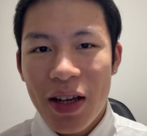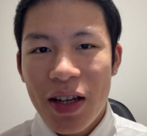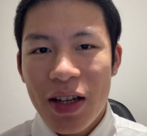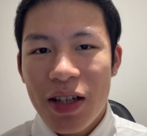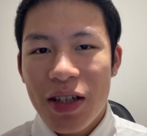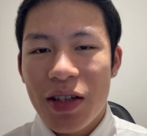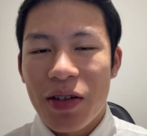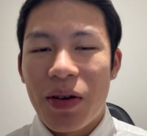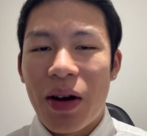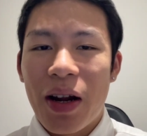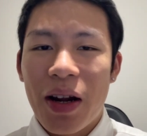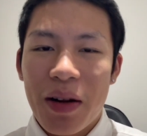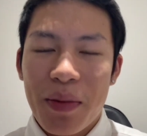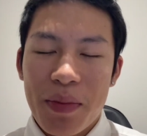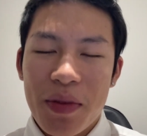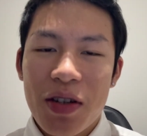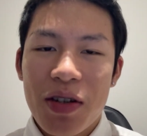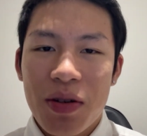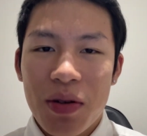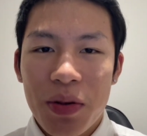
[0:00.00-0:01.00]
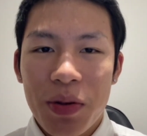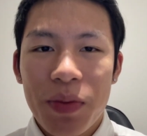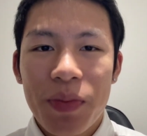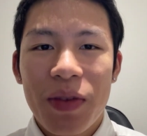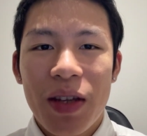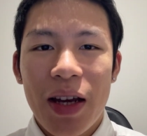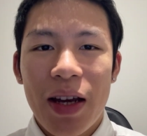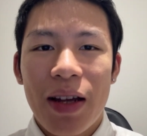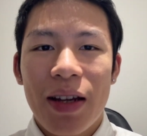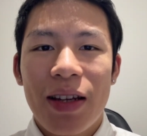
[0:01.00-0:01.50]
so I assumed
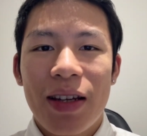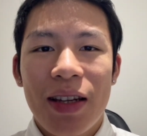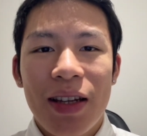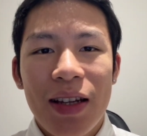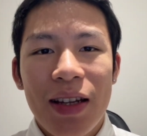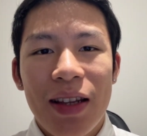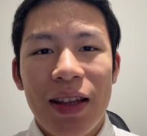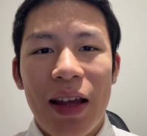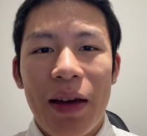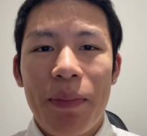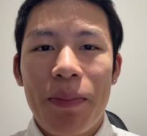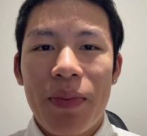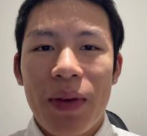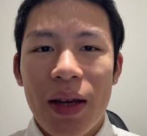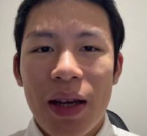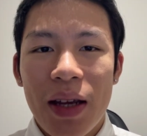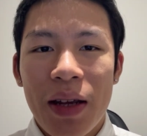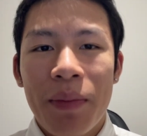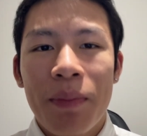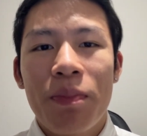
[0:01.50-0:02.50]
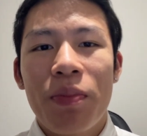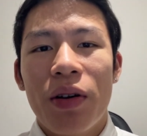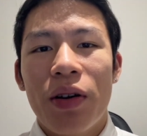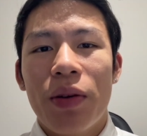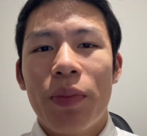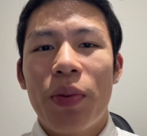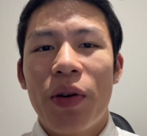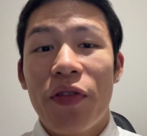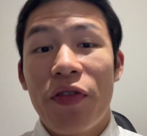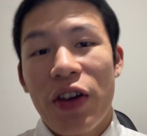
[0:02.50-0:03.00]
that being a
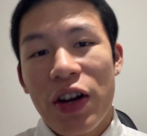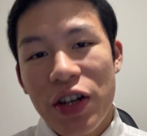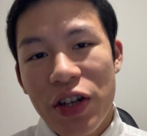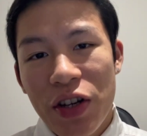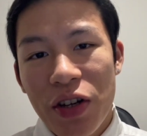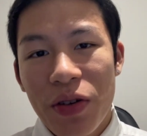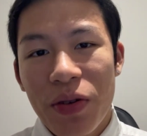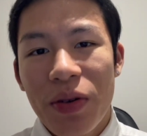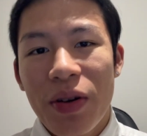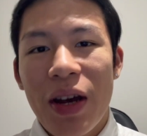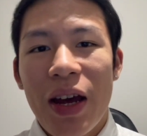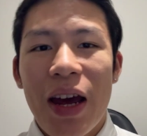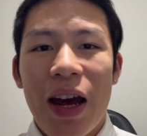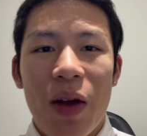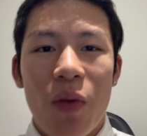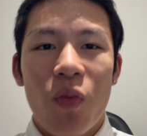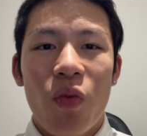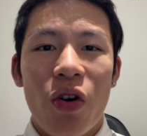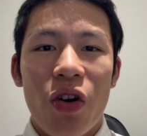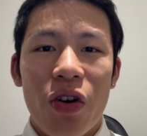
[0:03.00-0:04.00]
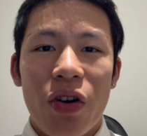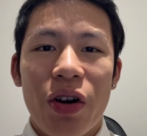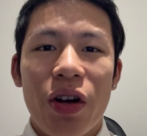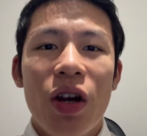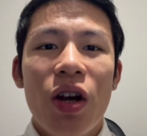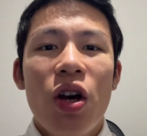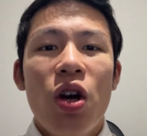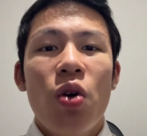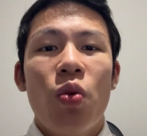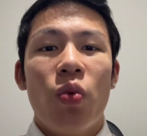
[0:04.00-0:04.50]
professional at work
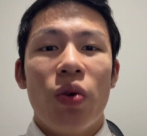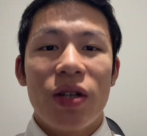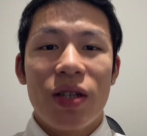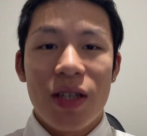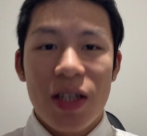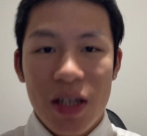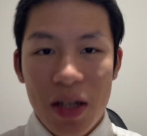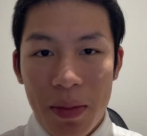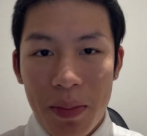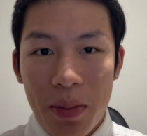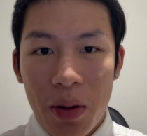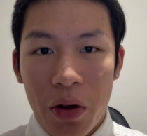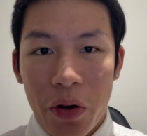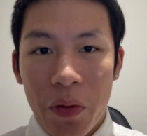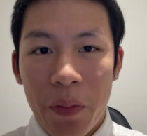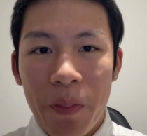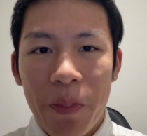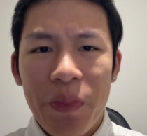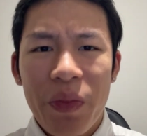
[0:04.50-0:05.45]
was simple.